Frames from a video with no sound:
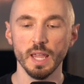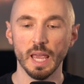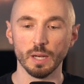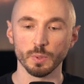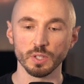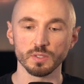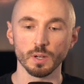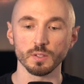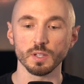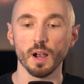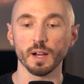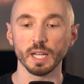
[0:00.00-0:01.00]
And we'd
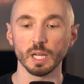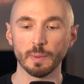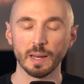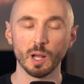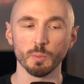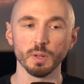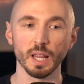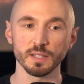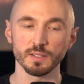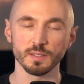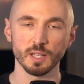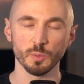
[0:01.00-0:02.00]
start talking about how
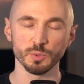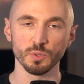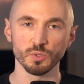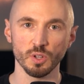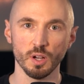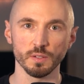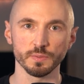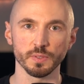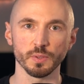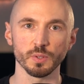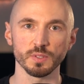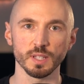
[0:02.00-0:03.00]
Plexus helps you solve for
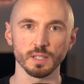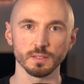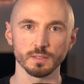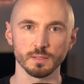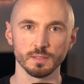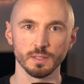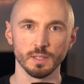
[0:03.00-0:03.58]
those things.